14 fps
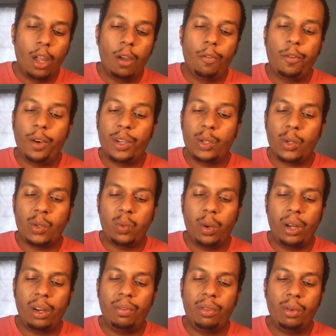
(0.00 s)
for it was
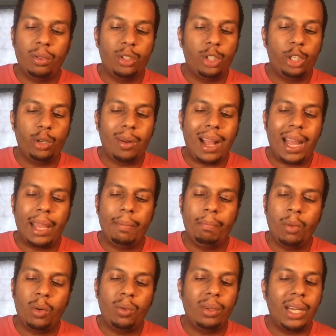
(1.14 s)
one of those dry,
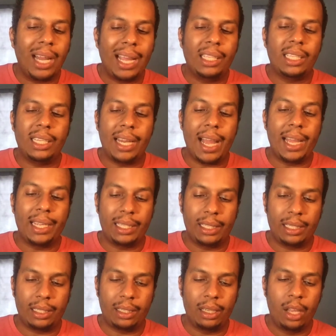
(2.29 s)
moonlighty
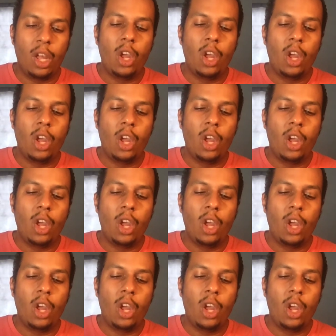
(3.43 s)
nights